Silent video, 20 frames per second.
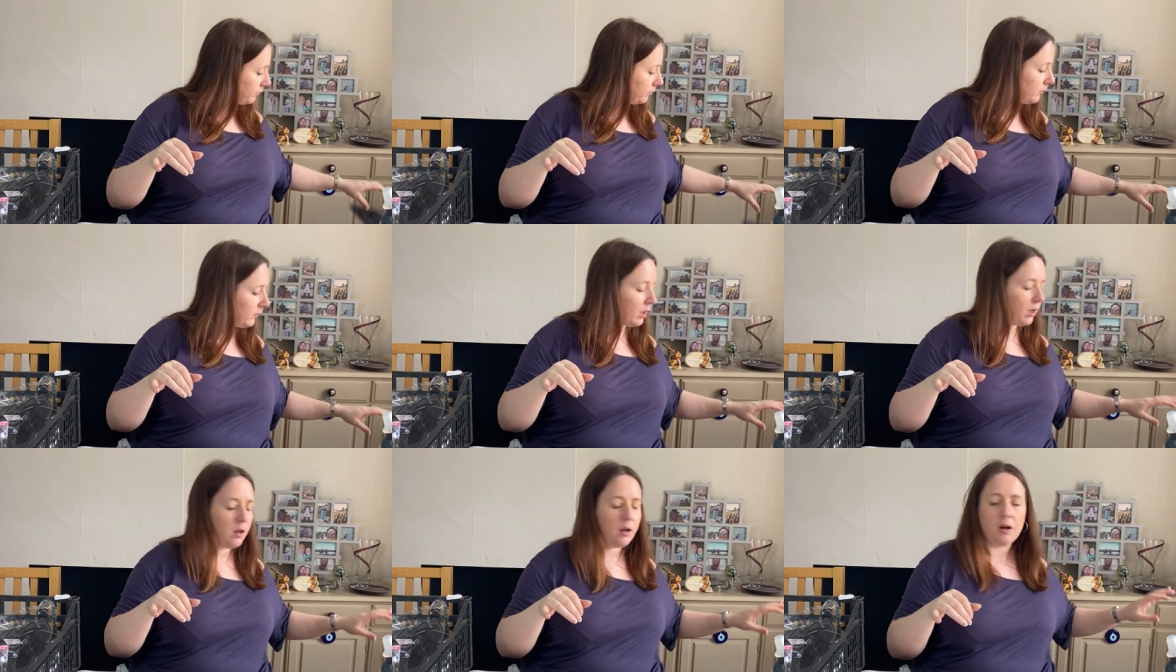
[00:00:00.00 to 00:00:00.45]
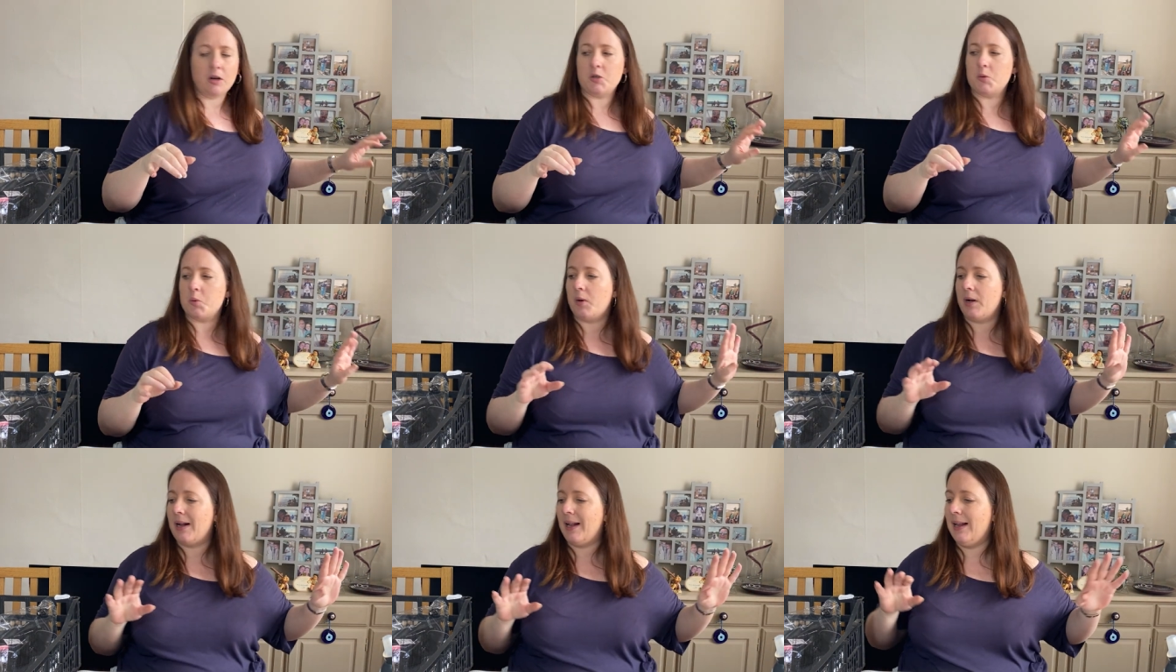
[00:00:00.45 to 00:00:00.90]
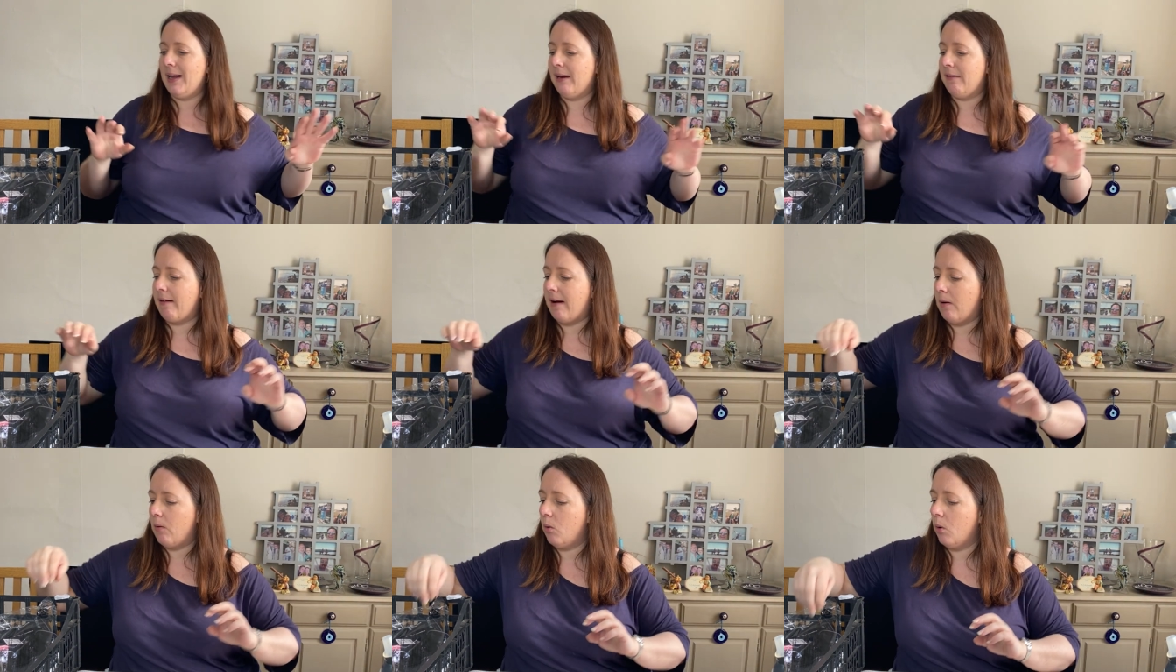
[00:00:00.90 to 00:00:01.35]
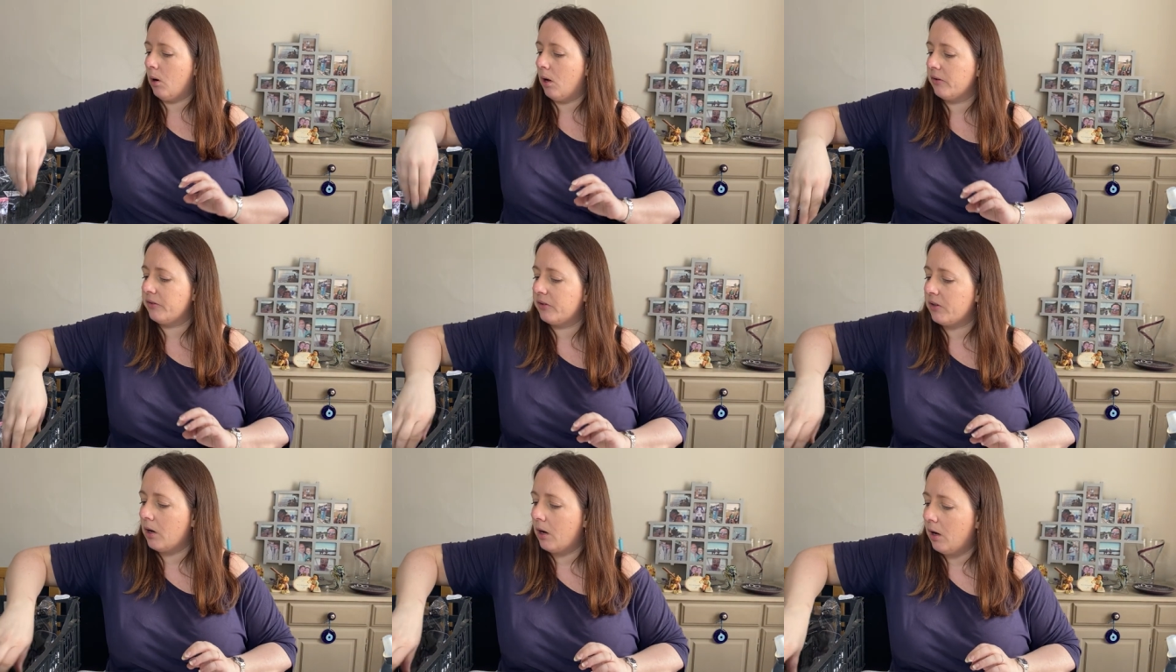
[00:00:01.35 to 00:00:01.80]
Just want to clear out all
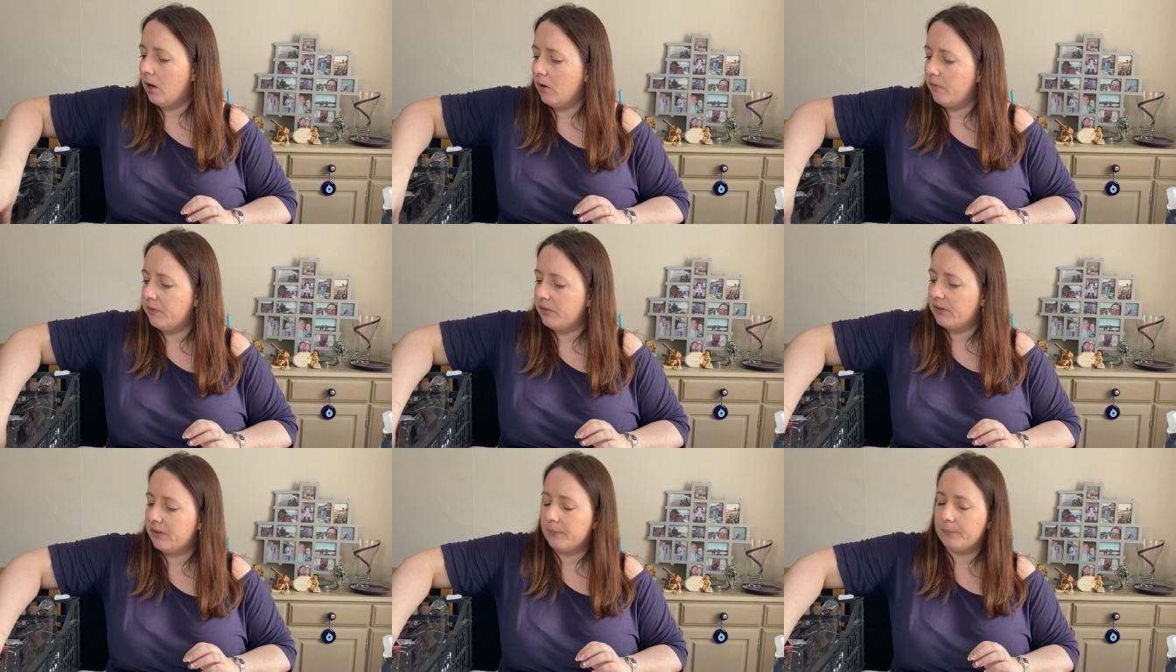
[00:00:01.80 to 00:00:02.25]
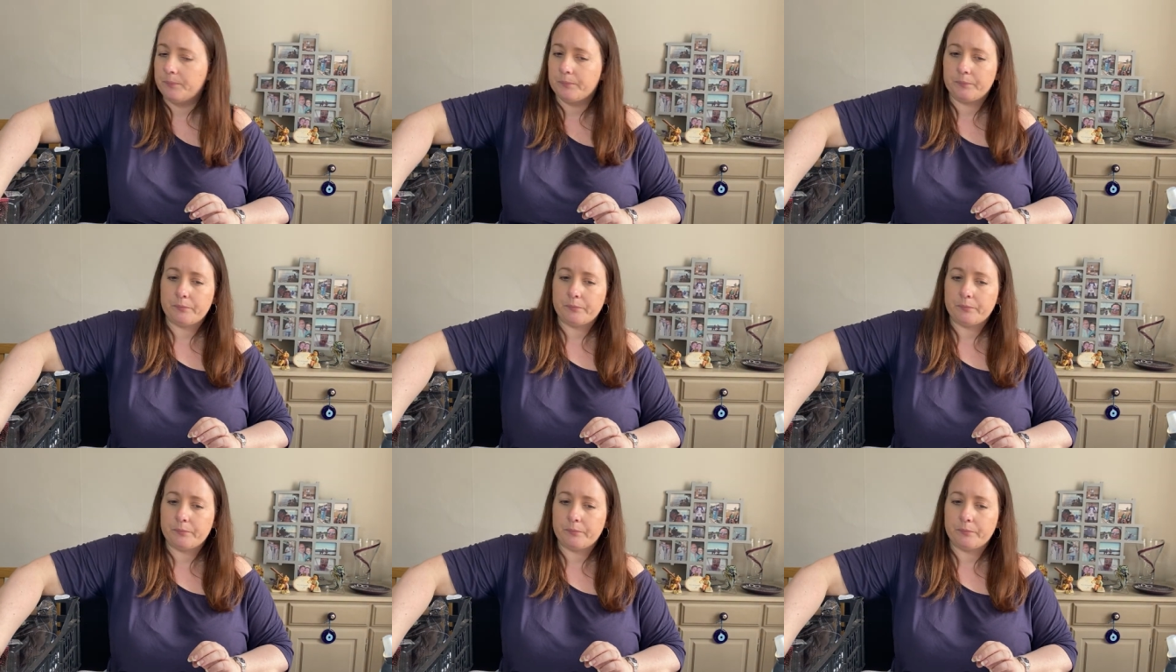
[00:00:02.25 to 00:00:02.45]
our scarves